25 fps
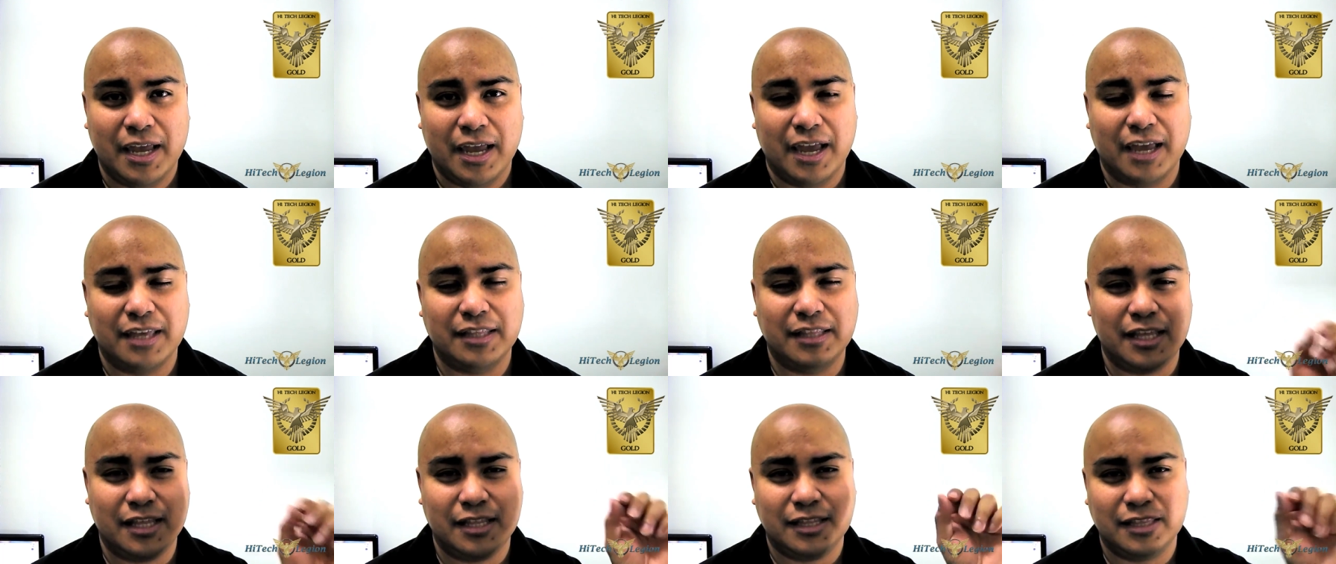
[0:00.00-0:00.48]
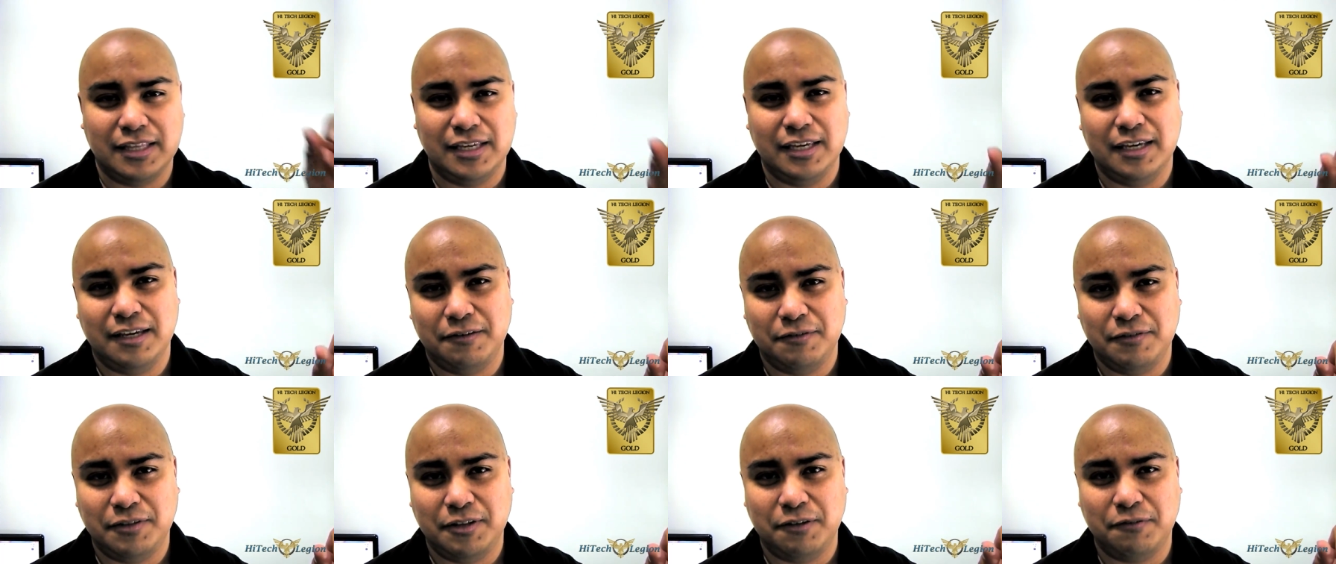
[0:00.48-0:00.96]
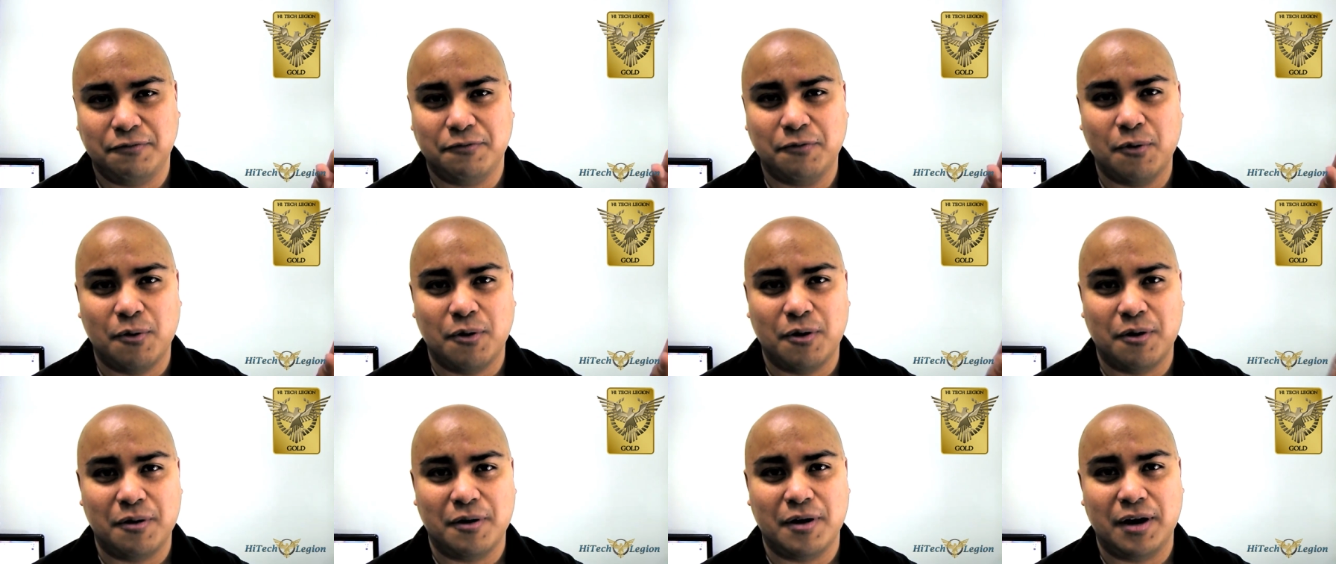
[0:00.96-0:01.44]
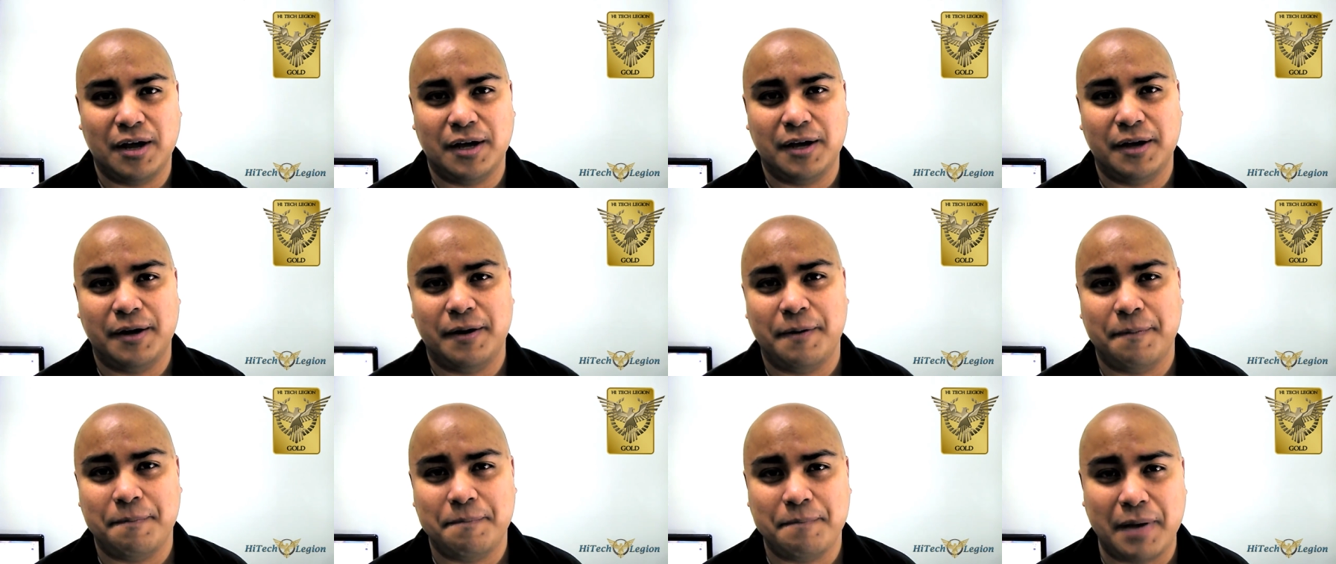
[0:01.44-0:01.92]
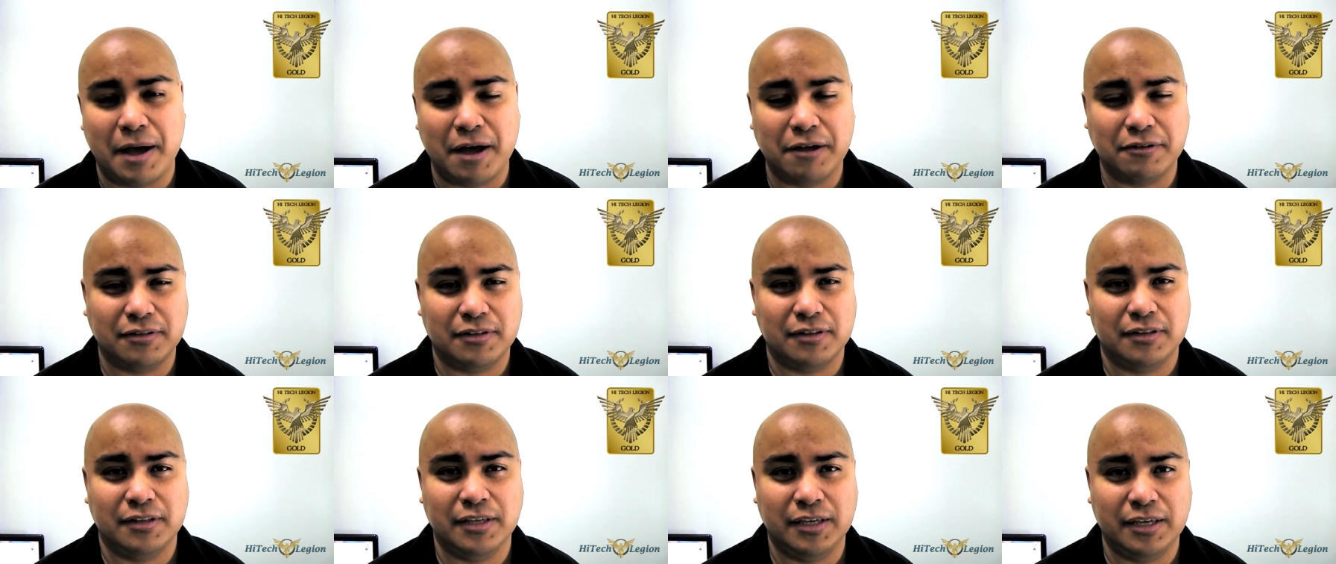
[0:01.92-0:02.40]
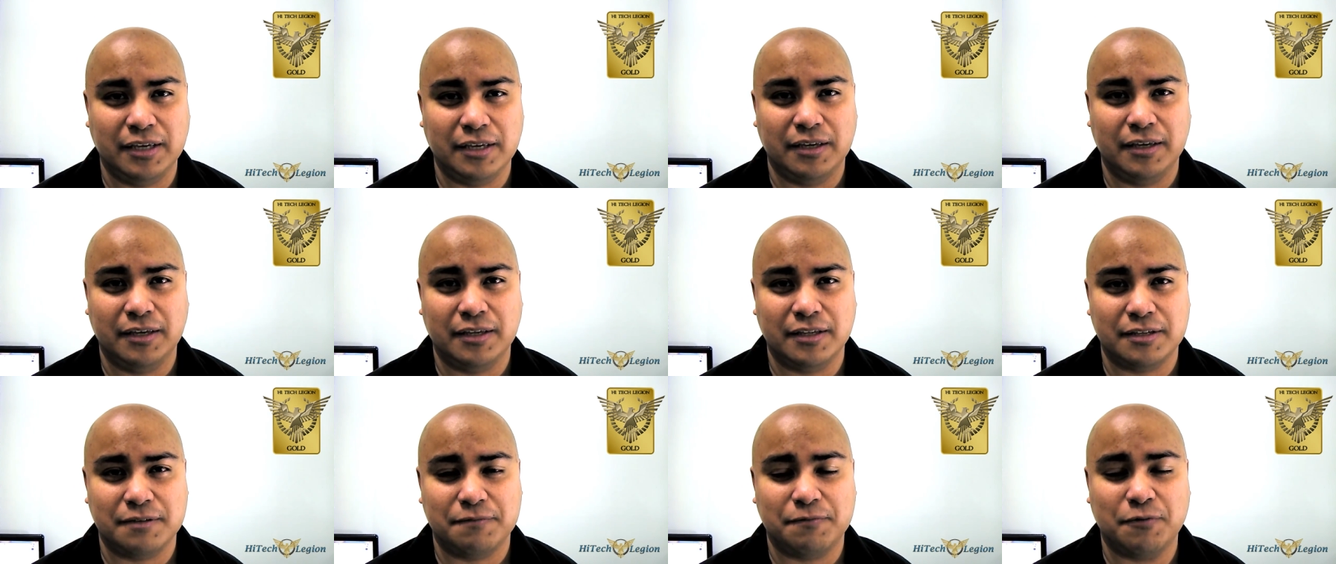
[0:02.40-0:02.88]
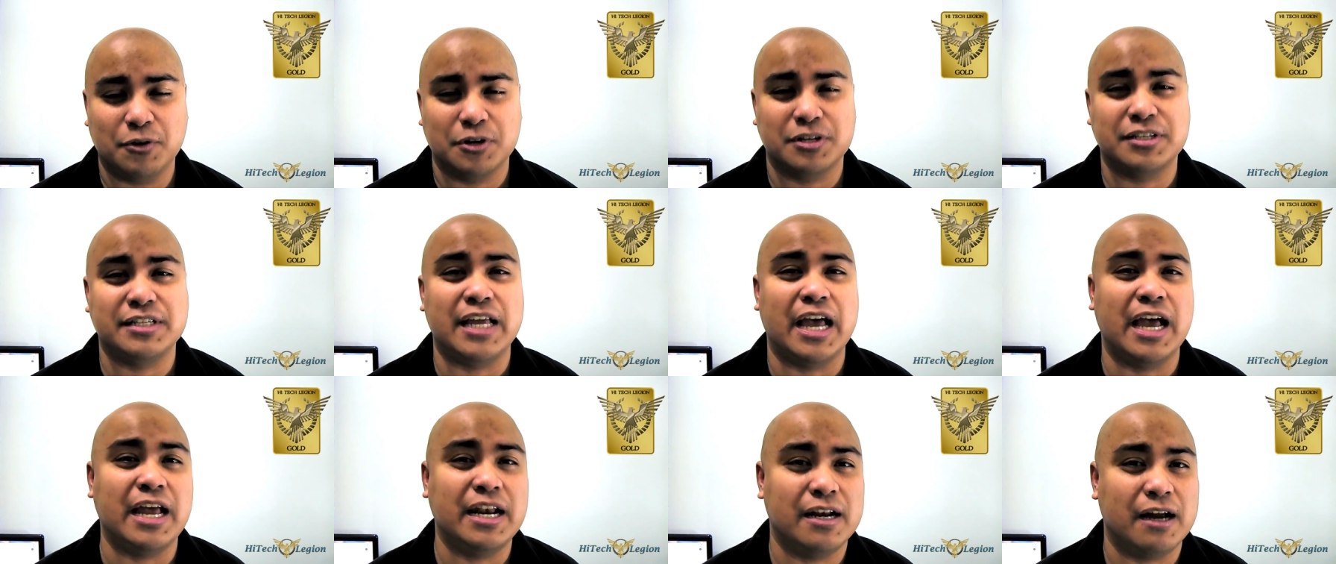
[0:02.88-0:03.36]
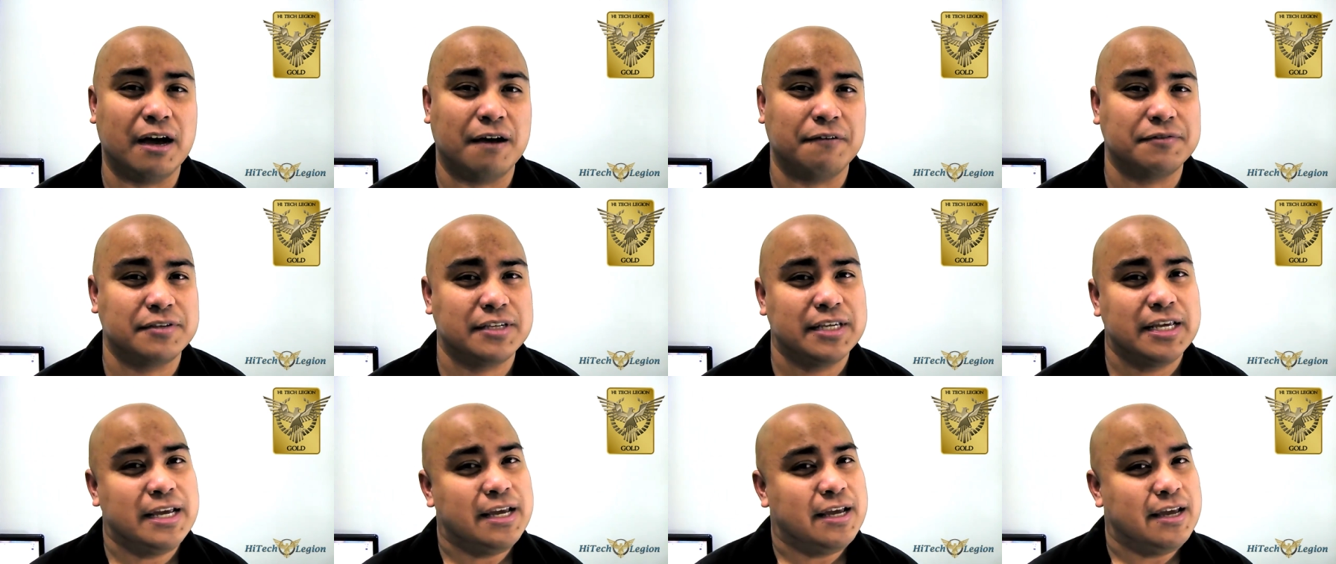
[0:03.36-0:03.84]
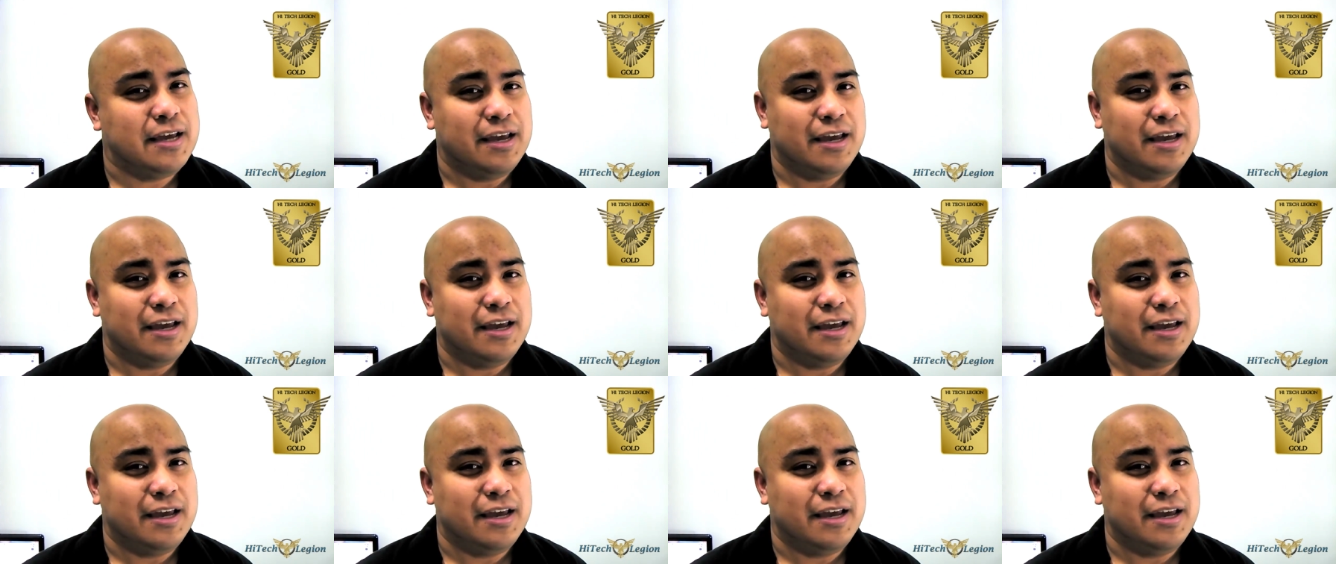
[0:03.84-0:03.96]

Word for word: and then the the four uh, mount the four standoffs